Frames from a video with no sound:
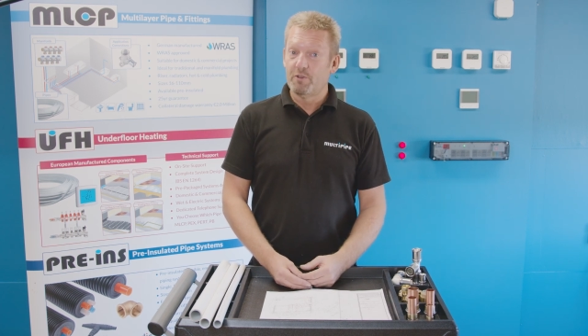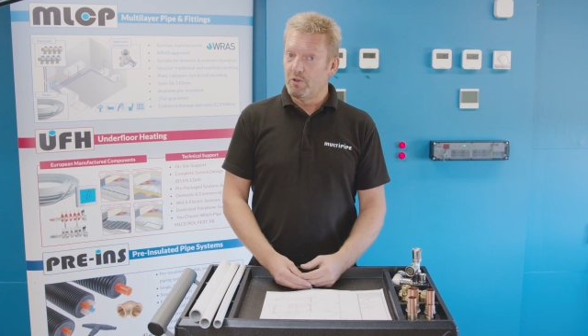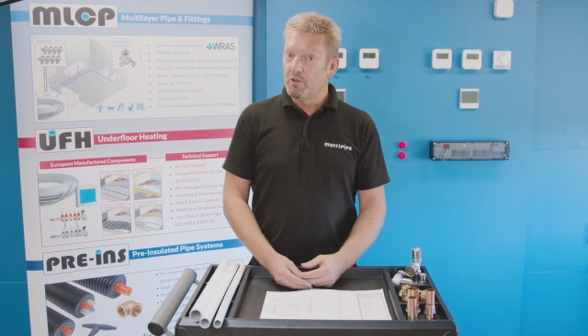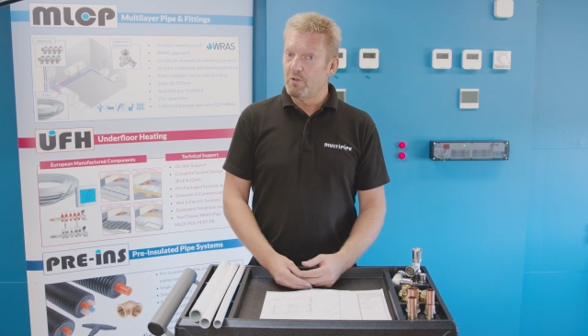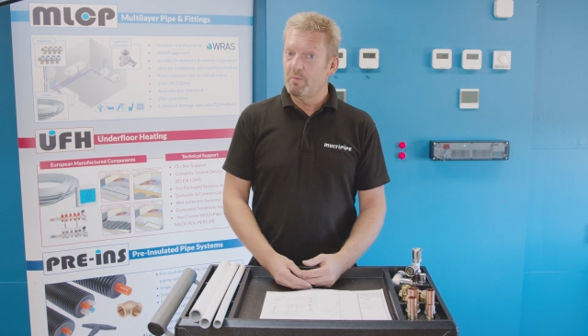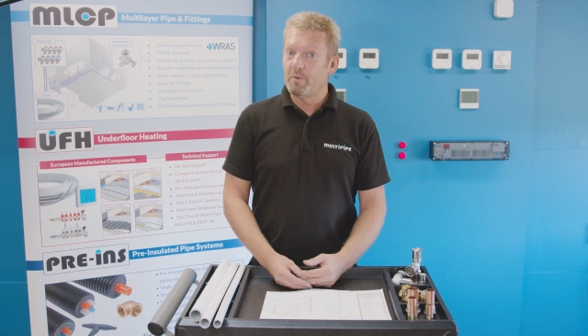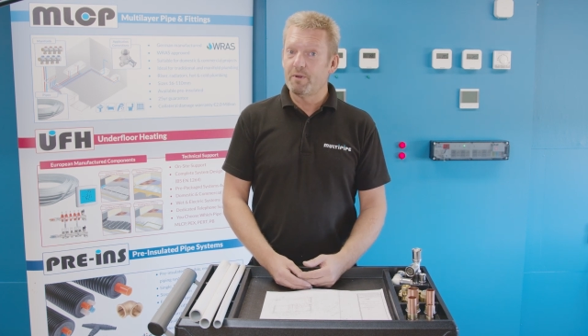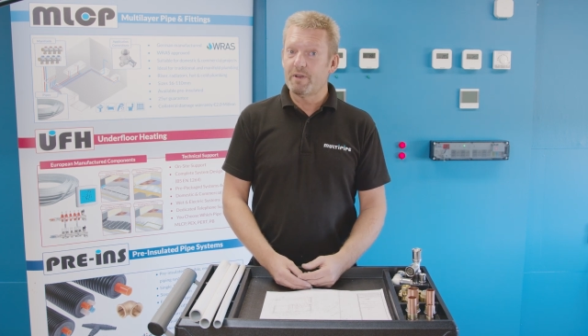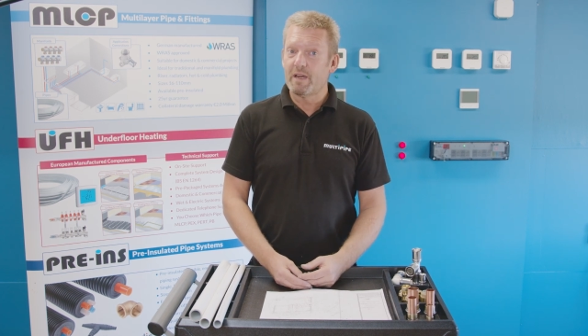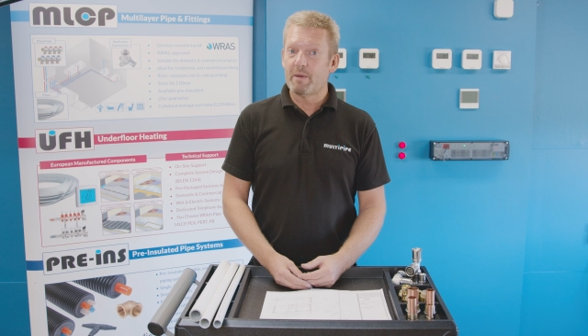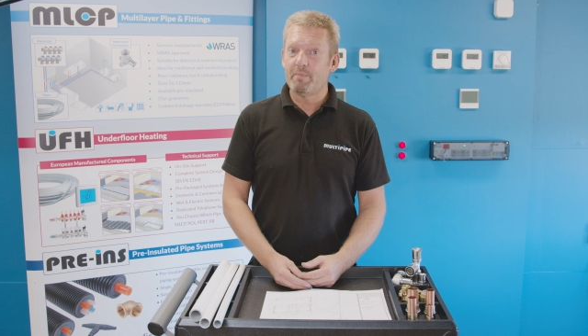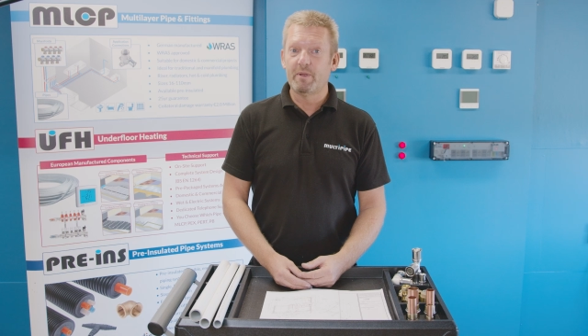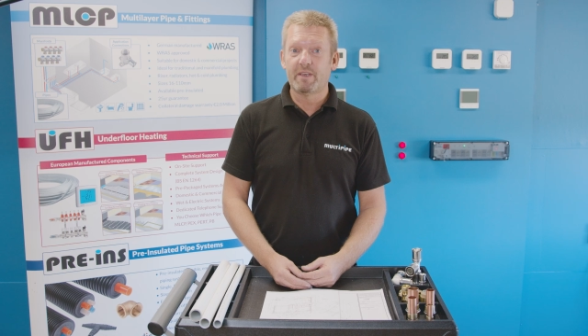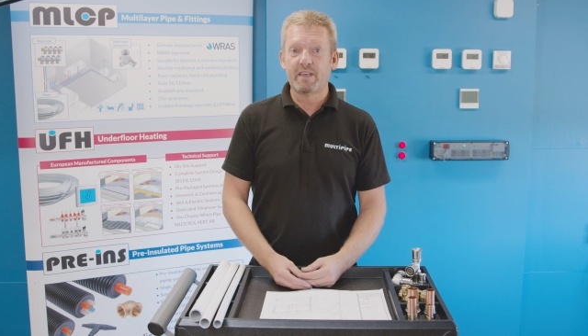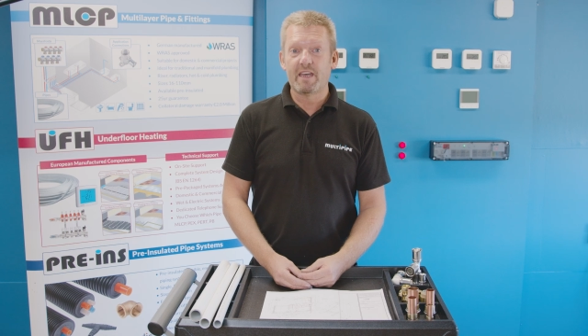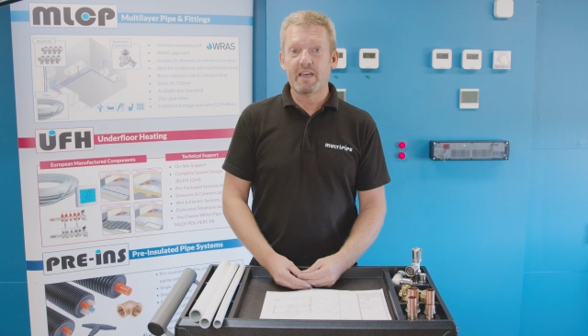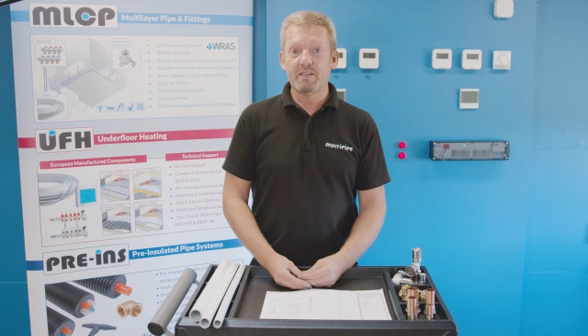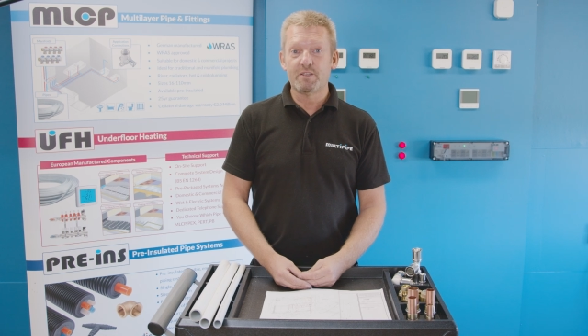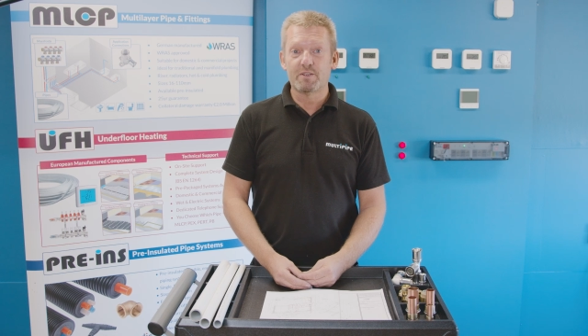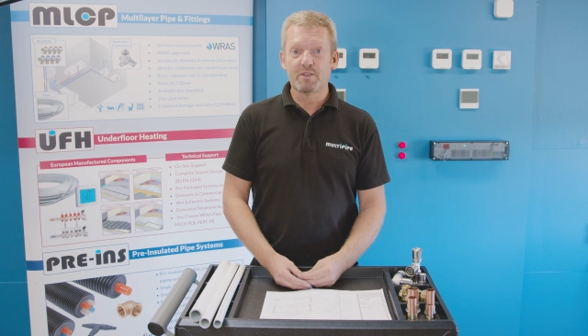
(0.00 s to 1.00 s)
new build
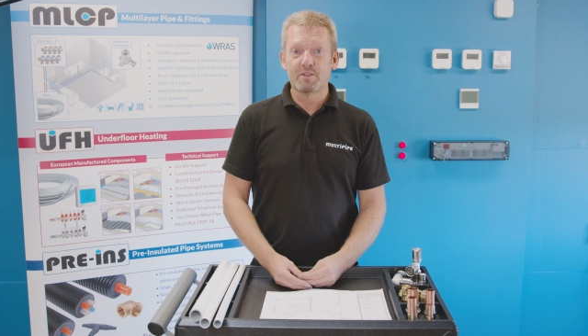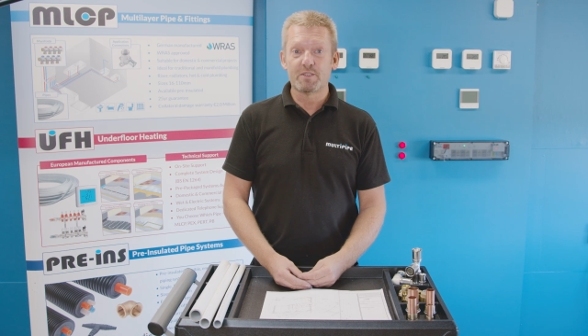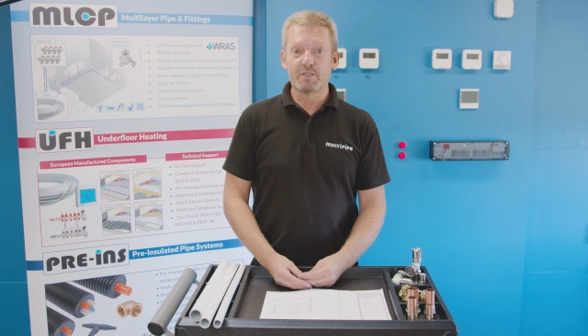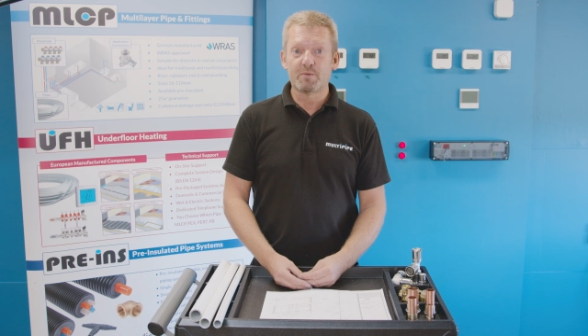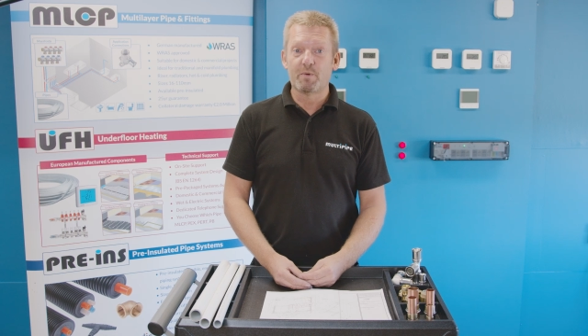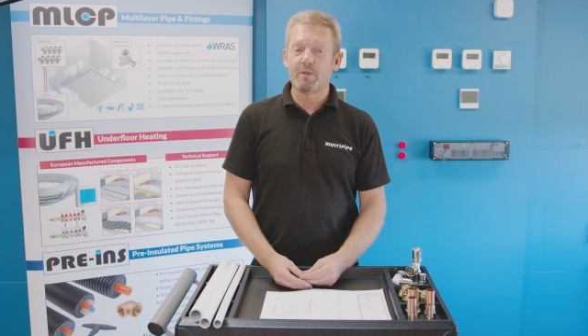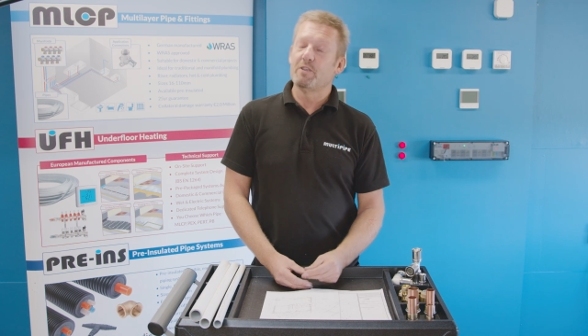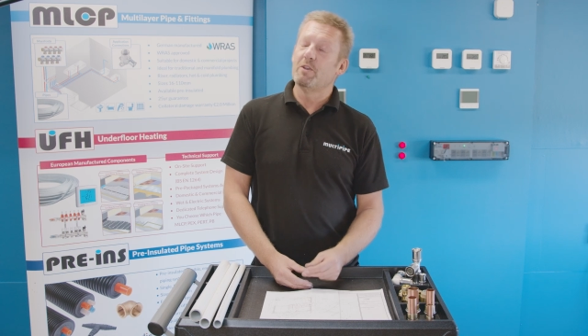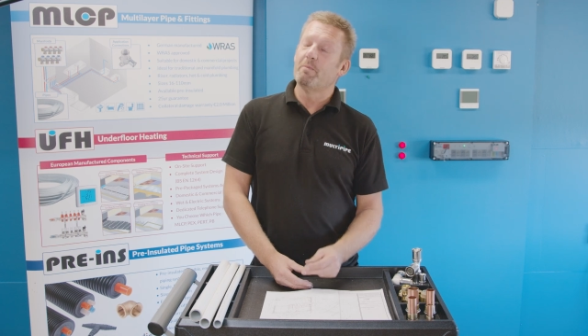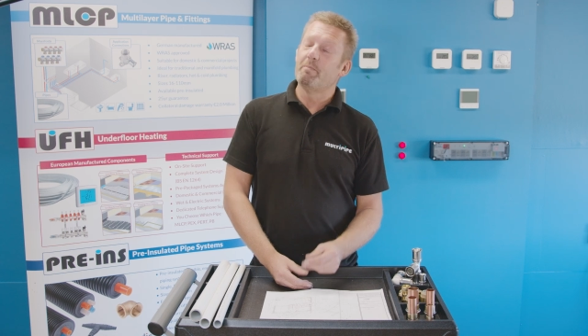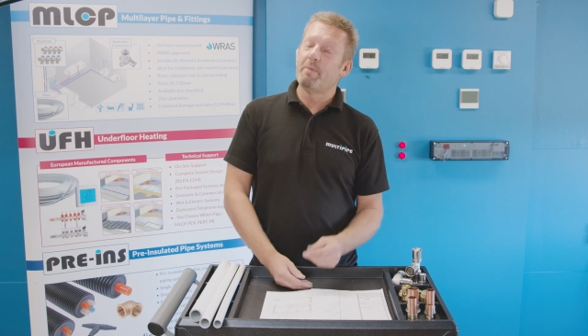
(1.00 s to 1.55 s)
applications when you're